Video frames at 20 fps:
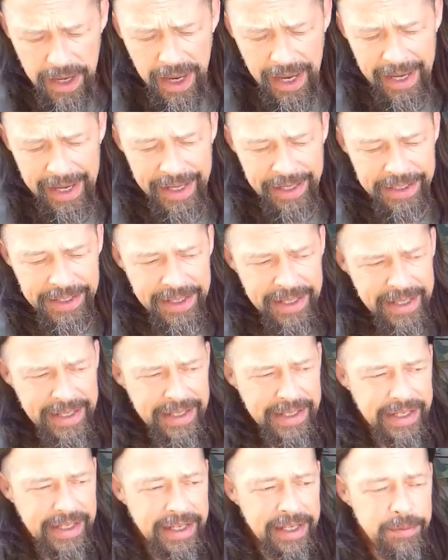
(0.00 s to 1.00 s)
and
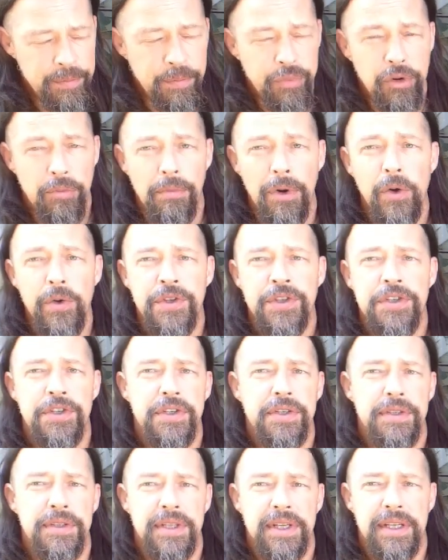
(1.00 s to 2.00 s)
it
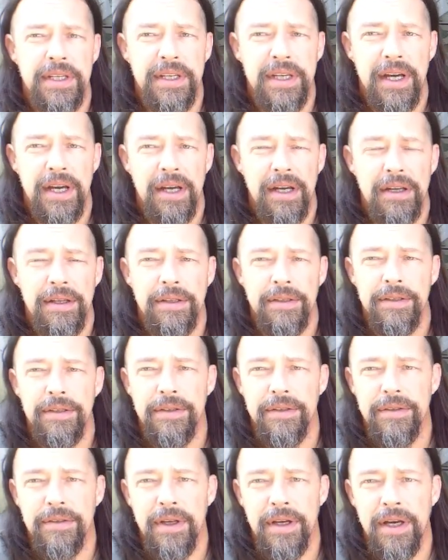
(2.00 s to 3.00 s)
promotes the
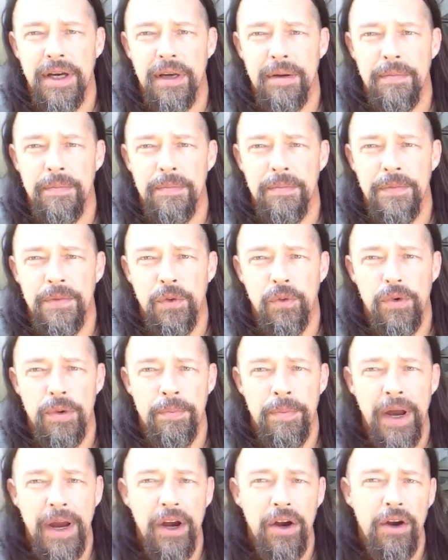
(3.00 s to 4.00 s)

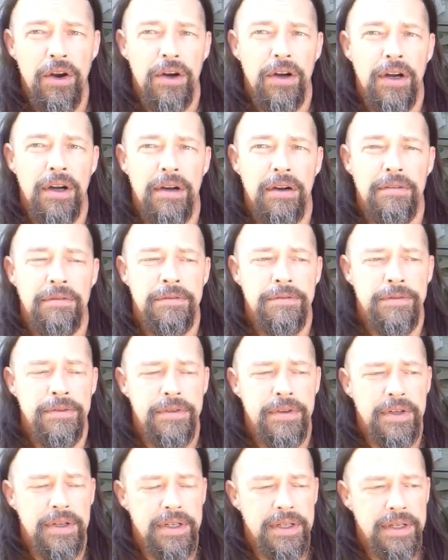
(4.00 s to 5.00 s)
repair of
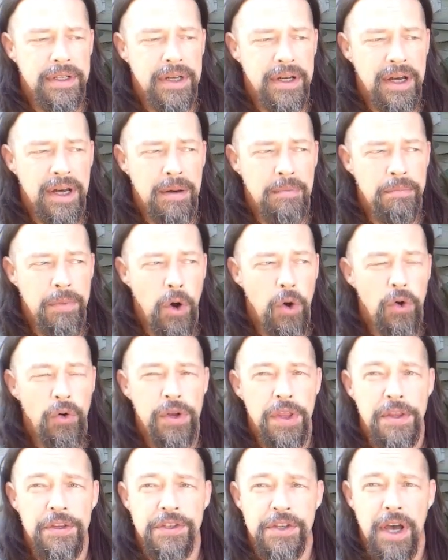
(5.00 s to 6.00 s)

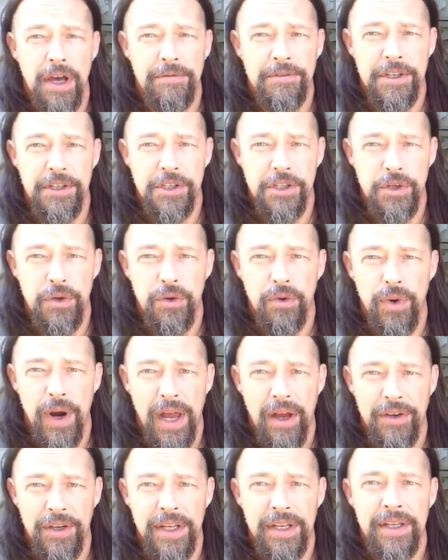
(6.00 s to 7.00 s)
bone and the soft tissue
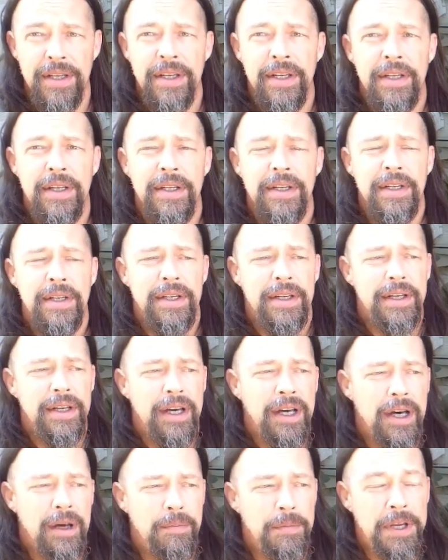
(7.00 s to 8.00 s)
around it,
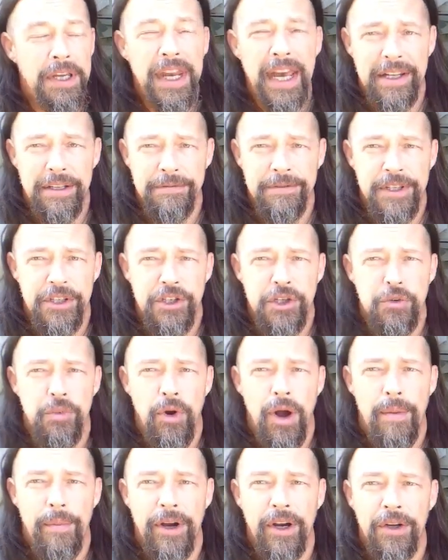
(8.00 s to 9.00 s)
connective tissue
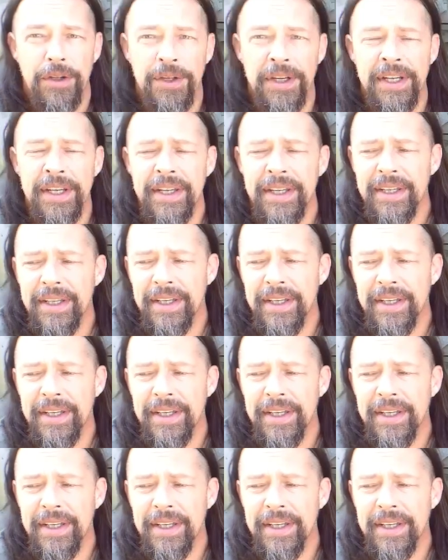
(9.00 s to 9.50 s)
primarily.